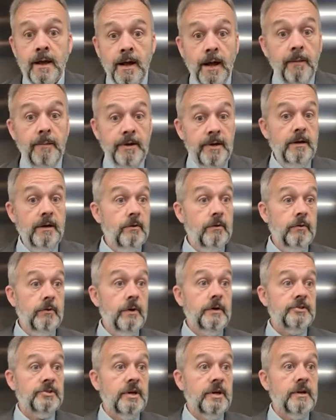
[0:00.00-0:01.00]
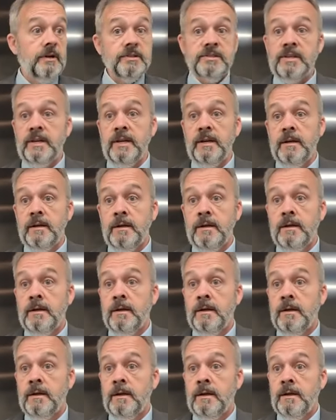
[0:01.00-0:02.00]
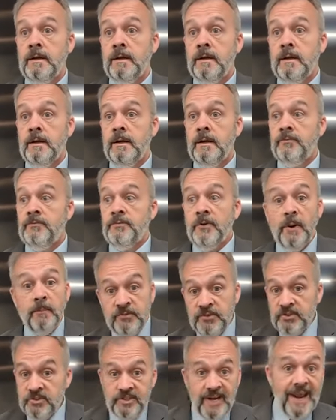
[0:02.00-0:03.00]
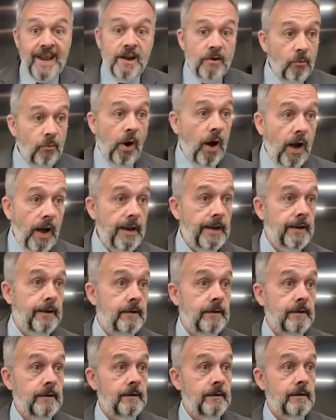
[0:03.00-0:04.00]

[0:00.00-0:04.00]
I mean, seriously. From day one,